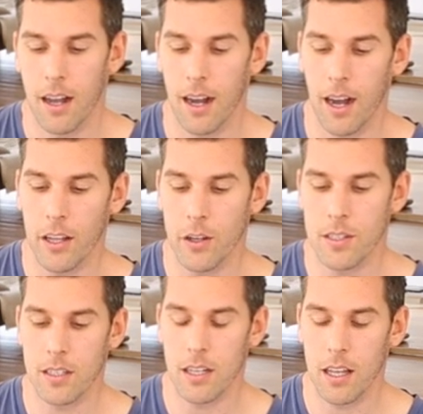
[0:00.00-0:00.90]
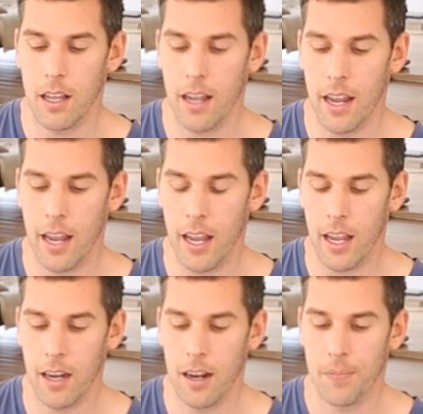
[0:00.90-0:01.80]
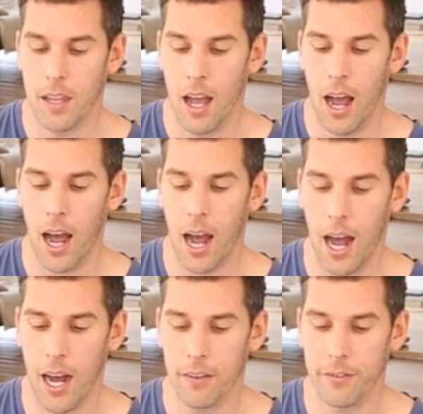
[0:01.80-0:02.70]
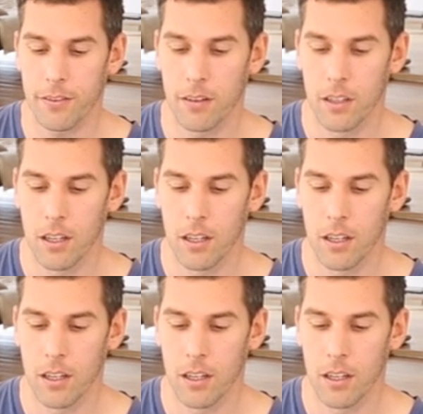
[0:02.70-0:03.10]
I use it in half